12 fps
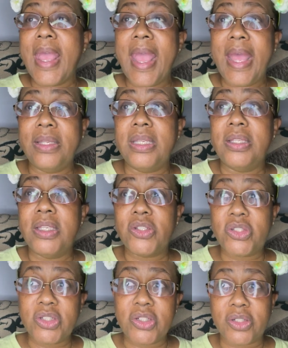And then
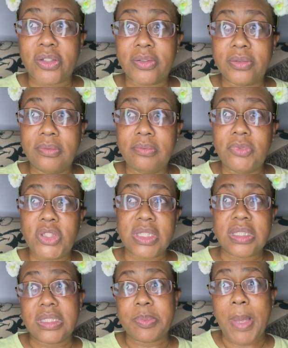this year,
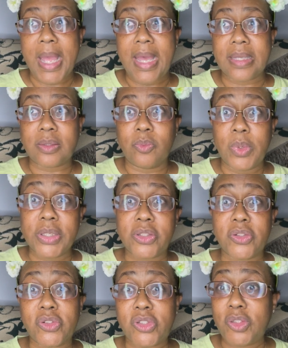just this past
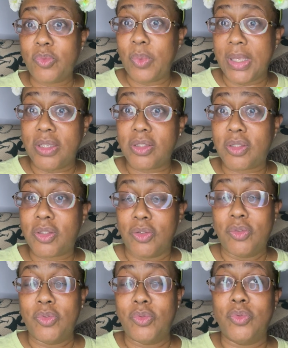winter, she went
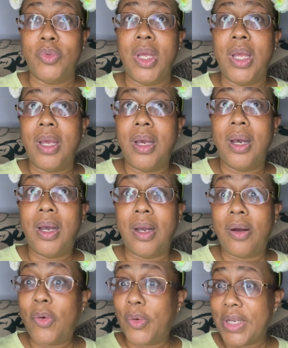to uh,
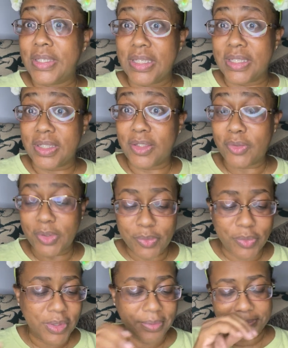on a Disney
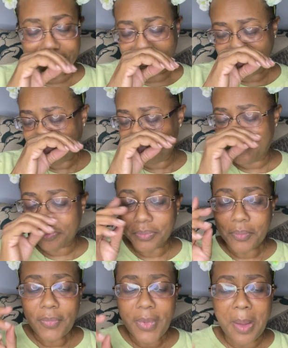cruise.
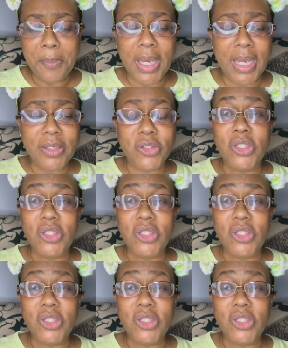But